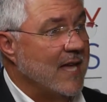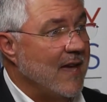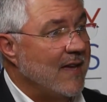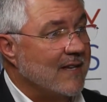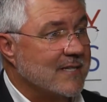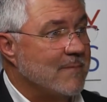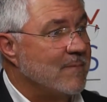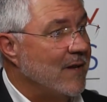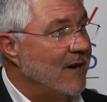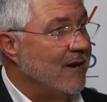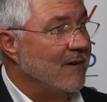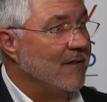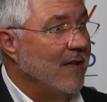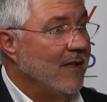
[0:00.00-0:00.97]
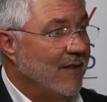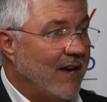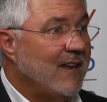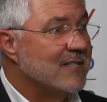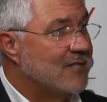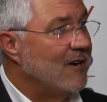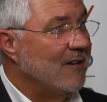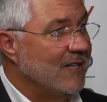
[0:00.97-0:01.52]
guys up there, they got
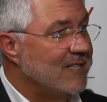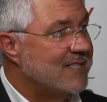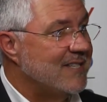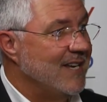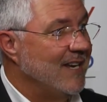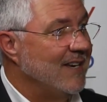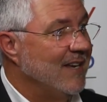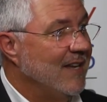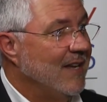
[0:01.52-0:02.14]
to start listening.